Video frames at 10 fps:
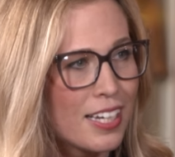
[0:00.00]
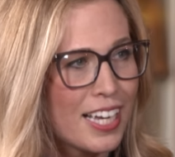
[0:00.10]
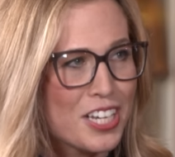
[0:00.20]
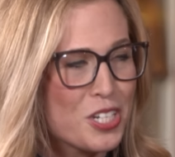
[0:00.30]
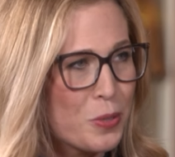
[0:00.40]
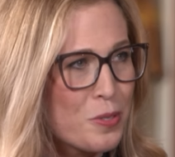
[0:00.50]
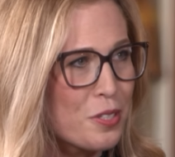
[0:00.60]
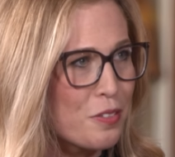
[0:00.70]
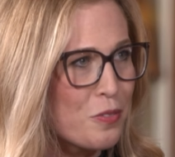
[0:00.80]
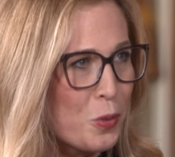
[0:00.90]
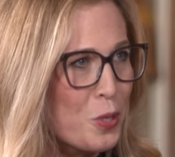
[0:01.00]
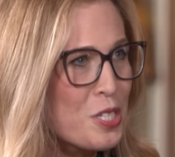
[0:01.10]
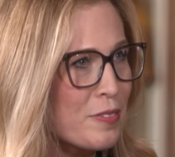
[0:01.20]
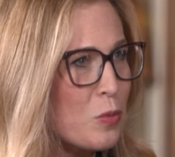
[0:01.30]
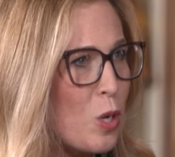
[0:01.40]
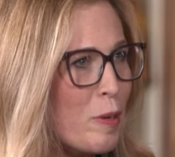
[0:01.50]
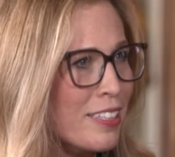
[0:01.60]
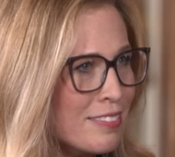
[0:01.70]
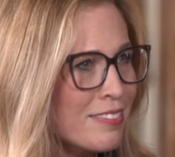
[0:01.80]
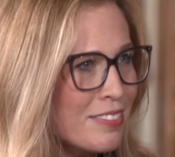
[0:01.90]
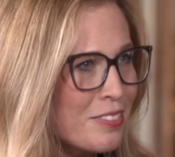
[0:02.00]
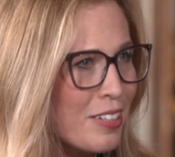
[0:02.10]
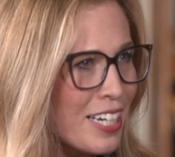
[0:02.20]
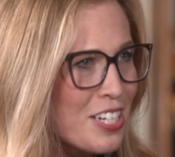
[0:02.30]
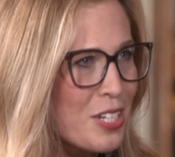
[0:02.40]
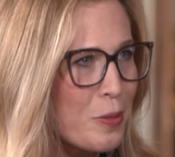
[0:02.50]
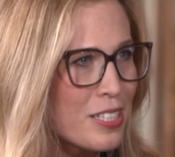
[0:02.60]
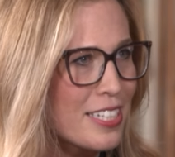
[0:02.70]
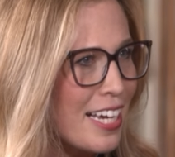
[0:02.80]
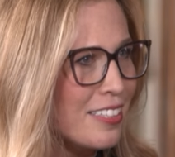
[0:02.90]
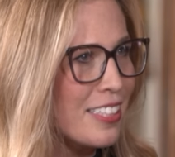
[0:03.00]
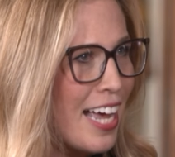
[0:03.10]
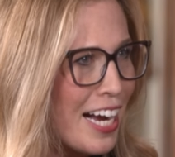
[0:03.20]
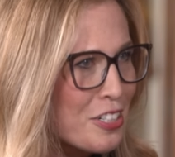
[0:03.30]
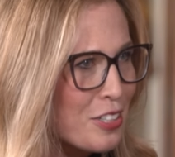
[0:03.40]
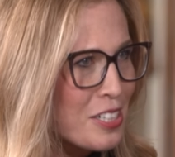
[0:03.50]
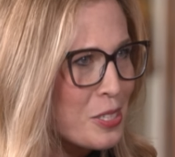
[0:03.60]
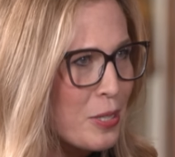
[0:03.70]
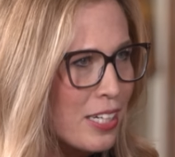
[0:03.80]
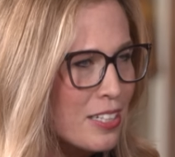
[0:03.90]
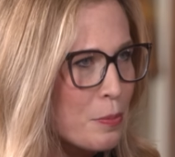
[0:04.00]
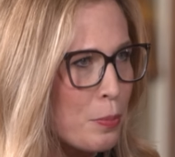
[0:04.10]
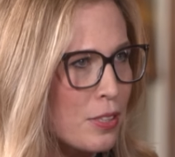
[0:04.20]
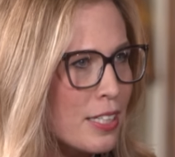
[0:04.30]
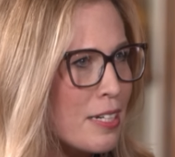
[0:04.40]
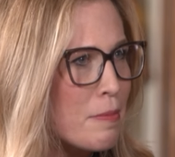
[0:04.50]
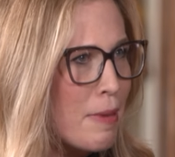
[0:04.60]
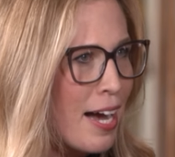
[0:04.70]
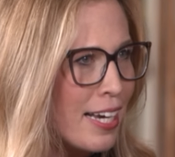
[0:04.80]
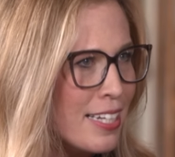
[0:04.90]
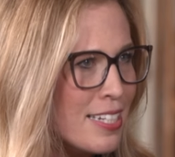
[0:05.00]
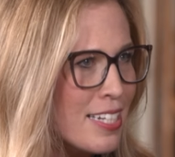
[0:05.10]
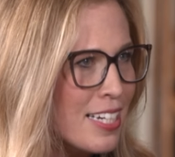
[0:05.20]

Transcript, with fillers: Yeah, she was a force of a woman, right? She was a talented actress who had this brilliant mind.